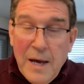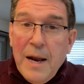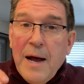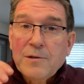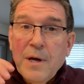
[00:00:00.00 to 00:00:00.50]
It
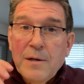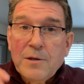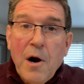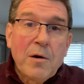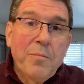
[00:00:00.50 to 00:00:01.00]
has that
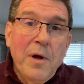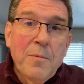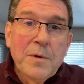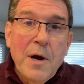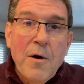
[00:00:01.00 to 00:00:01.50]
dark
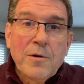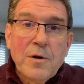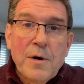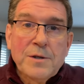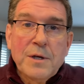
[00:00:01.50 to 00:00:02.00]
plum
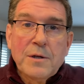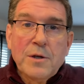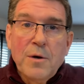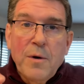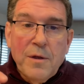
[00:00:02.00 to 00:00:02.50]
characteristic
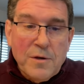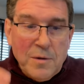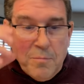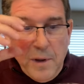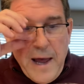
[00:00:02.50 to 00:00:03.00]
to it. There's
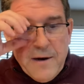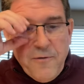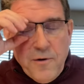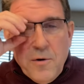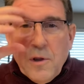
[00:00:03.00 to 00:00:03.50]
some black
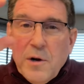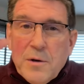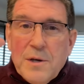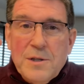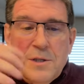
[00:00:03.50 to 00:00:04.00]
fruit, a little
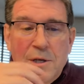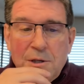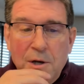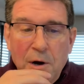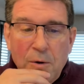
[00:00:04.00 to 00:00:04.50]

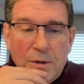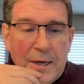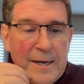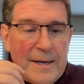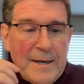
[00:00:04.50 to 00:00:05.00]
cassis note,
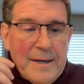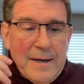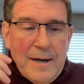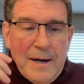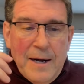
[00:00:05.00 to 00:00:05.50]

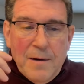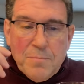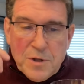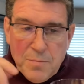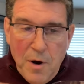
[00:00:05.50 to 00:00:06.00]

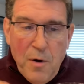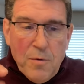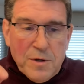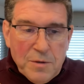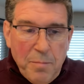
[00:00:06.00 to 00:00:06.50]

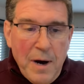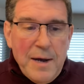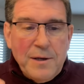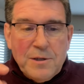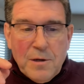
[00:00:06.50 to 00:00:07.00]
smoke,
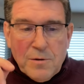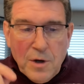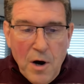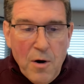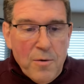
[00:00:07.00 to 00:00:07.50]
spice. There's
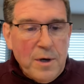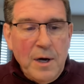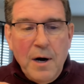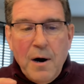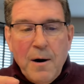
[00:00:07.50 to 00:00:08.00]
oak
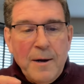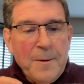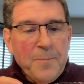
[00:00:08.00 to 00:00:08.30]
here.